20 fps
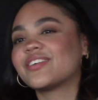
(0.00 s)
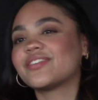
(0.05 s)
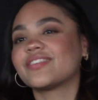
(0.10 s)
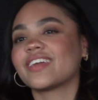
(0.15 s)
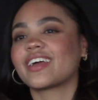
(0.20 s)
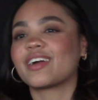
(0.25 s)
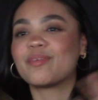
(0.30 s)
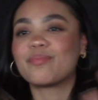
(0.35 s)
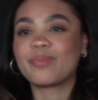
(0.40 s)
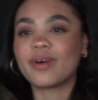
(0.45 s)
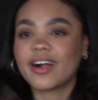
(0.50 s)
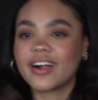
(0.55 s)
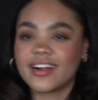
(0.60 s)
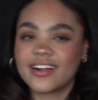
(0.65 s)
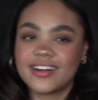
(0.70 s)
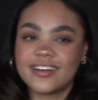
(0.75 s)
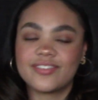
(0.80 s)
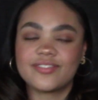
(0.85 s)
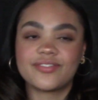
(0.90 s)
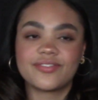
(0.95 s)
of, like, a
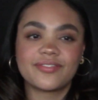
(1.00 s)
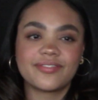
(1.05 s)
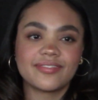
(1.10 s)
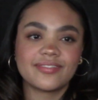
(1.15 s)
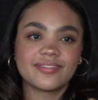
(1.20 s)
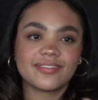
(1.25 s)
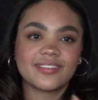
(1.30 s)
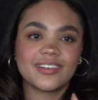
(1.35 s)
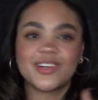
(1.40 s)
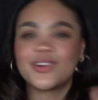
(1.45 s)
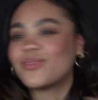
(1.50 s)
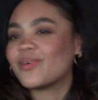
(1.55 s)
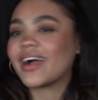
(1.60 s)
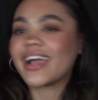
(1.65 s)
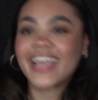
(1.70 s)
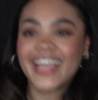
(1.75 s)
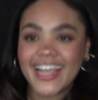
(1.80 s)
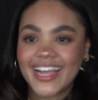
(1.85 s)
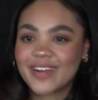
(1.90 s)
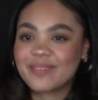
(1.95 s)
part of who I
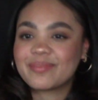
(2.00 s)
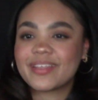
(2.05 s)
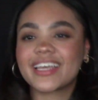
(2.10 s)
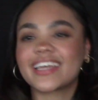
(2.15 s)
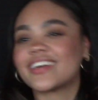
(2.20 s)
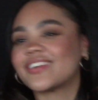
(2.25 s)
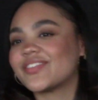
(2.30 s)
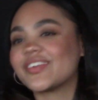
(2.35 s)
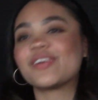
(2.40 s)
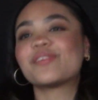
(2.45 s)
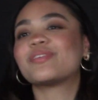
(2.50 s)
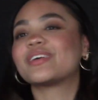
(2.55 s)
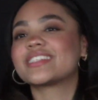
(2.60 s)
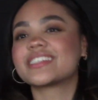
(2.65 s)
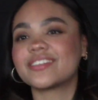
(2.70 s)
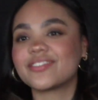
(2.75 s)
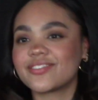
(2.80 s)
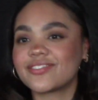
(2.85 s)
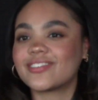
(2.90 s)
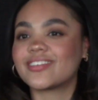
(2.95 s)
am. Like, yeah. If it
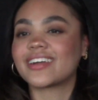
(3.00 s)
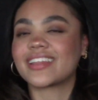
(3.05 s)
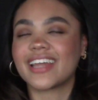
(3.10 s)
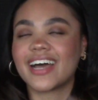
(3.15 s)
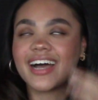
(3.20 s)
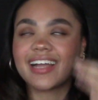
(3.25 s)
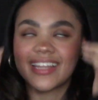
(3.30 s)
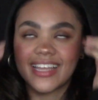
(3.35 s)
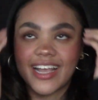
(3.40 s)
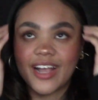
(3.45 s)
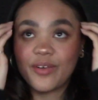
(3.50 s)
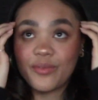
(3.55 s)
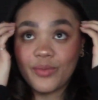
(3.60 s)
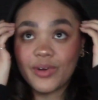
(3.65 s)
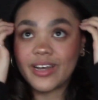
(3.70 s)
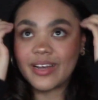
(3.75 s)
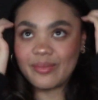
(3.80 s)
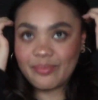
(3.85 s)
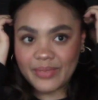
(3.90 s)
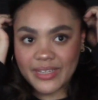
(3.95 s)
wasn't for that, like, I
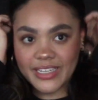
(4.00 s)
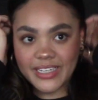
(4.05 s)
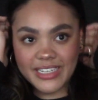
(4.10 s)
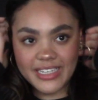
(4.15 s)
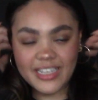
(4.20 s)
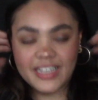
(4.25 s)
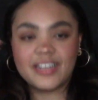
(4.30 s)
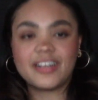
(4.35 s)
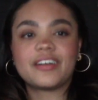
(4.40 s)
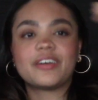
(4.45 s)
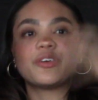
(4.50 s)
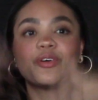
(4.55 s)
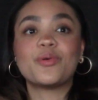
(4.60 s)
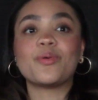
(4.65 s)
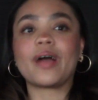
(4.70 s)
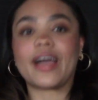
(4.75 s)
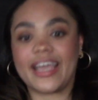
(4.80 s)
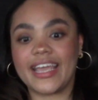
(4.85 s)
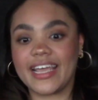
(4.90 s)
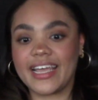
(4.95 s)
wouldn't be who
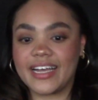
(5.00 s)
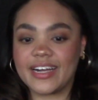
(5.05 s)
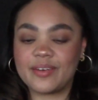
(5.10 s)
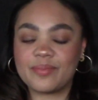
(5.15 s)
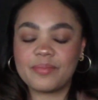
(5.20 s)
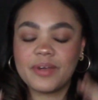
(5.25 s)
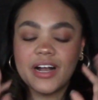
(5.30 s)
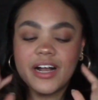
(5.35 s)
I am.